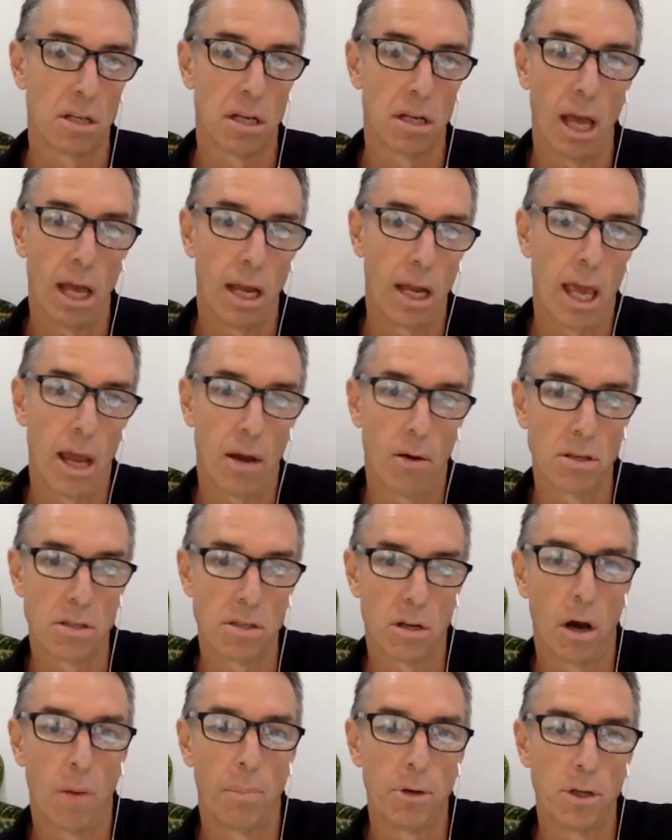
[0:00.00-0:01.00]
and here is
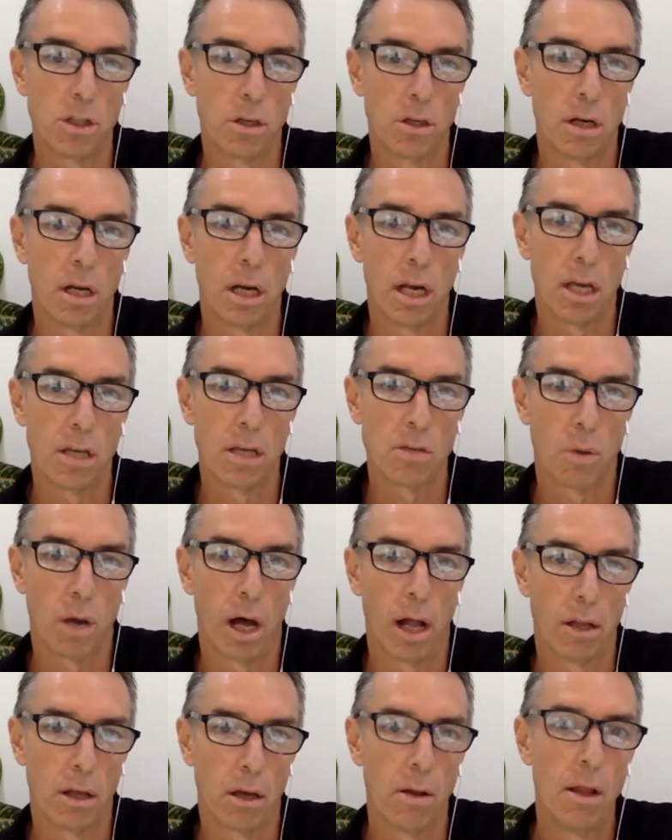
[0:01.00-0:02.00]
an opportunity as
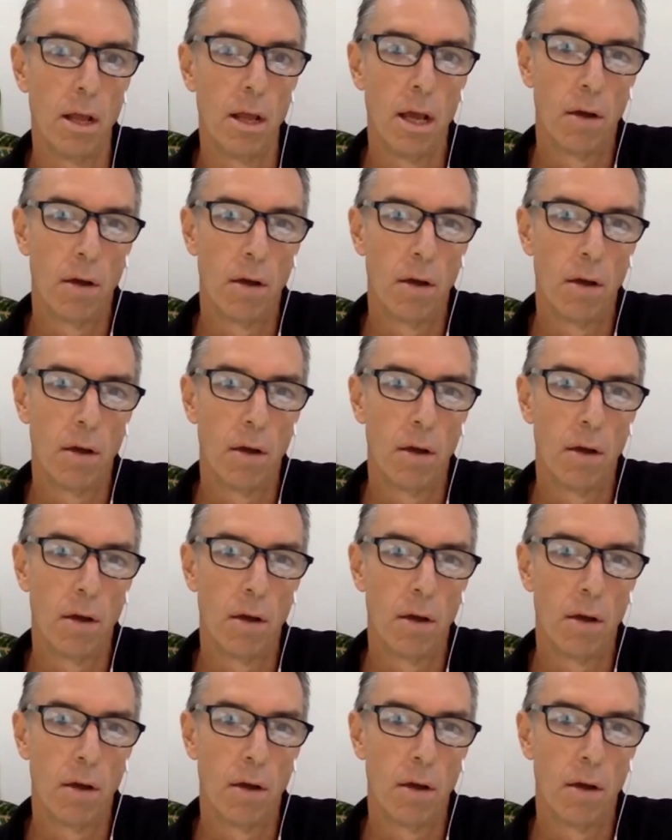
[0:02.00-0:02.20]
well to